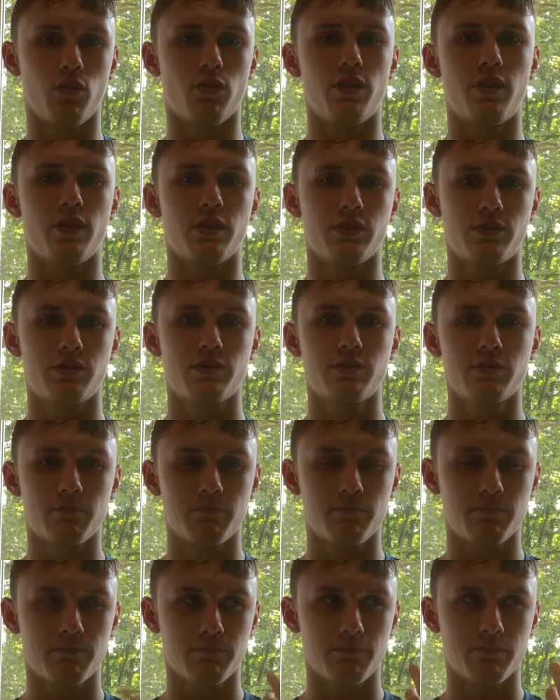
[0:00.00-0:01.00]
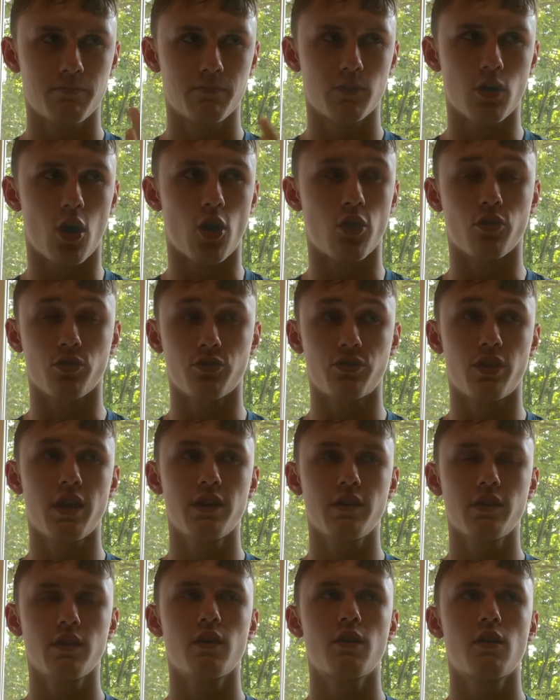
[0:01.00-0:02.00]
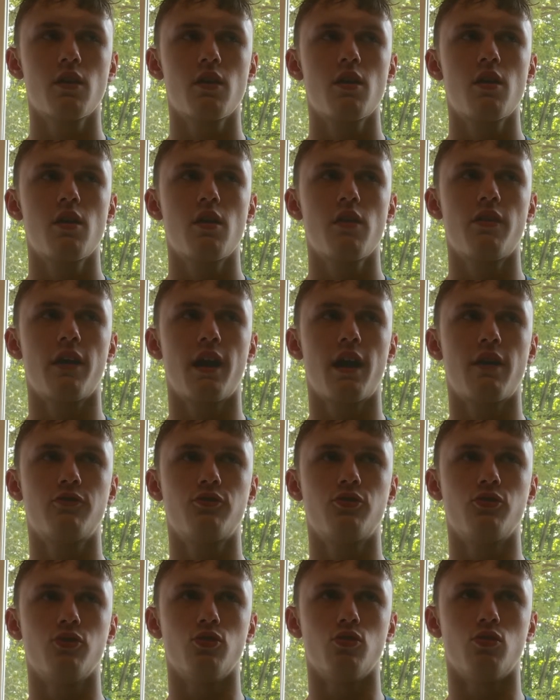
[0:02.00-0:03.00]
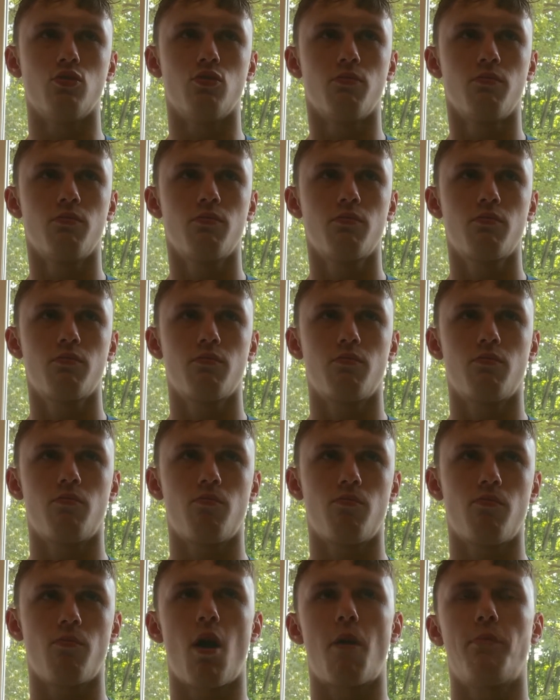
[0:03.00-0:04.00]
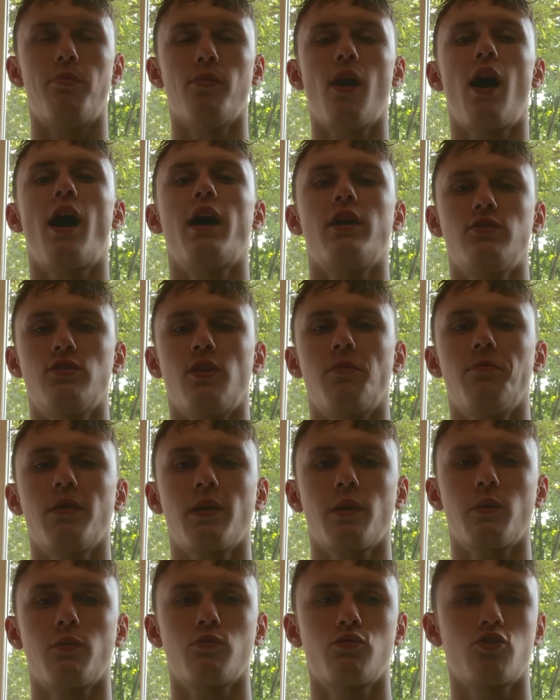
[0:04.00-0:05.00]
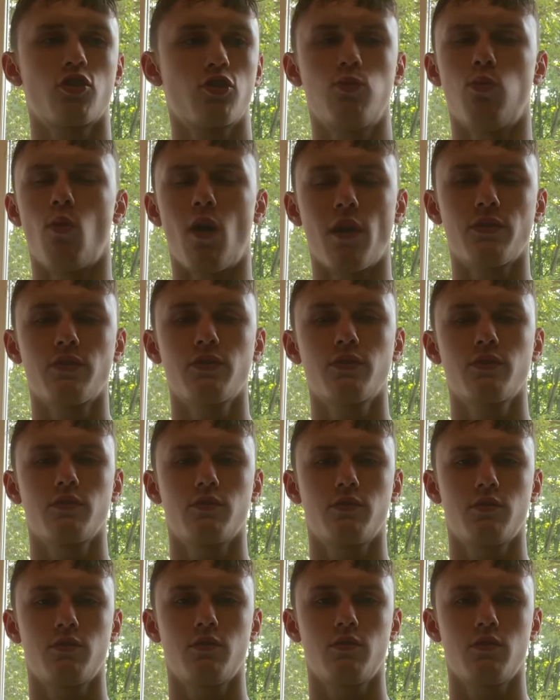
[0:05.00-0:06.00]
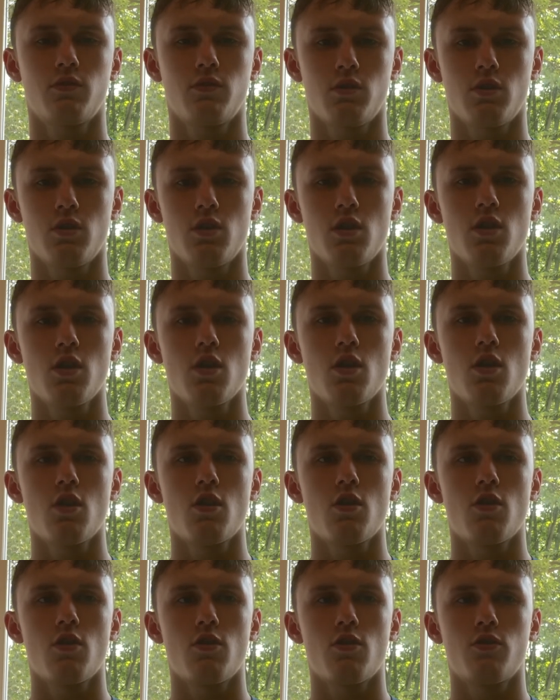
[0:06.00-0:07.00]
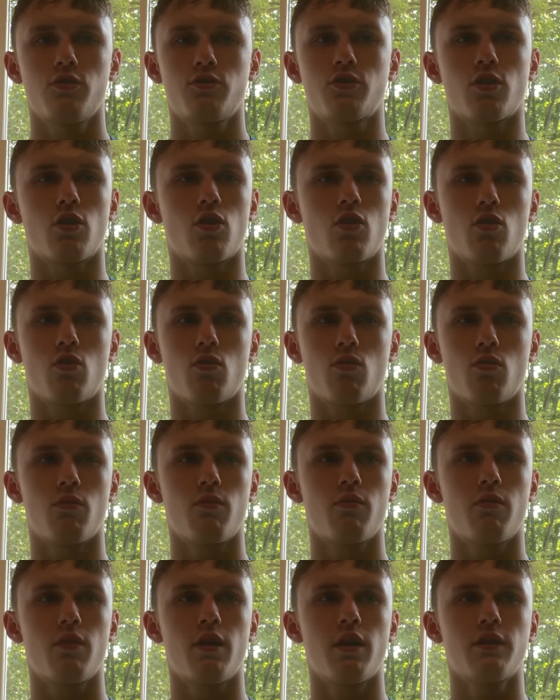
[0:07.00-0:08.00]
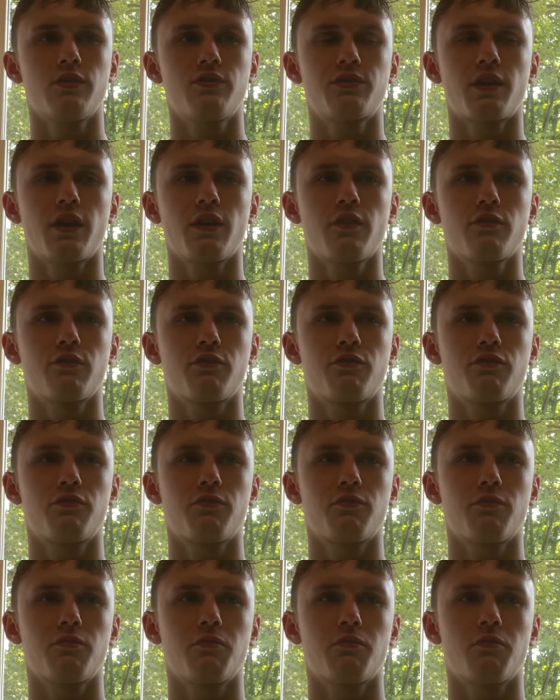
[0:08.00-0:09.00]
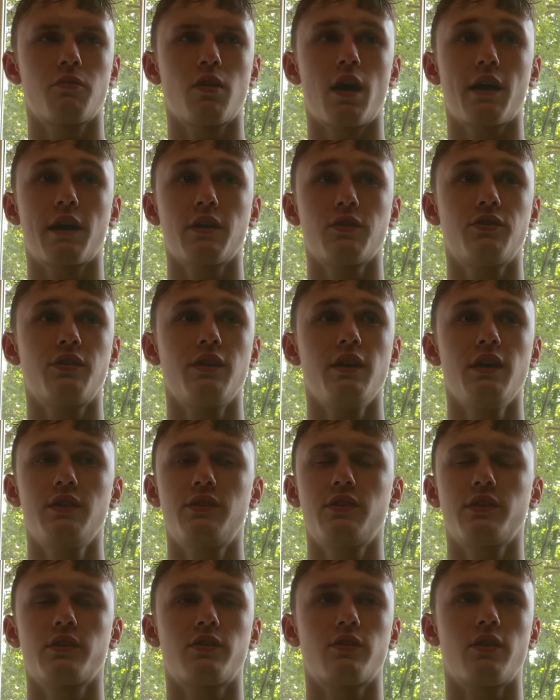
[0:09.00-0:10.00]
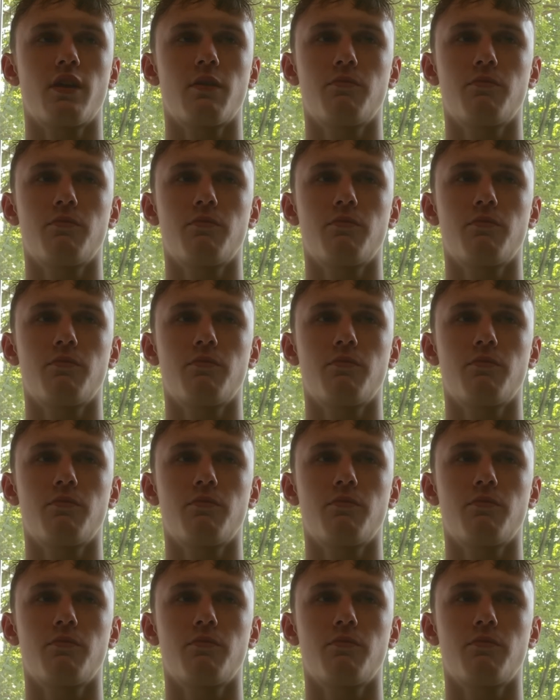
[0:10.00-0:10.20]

this understanding, they have to apply something just once. So instead of, I guess the easiest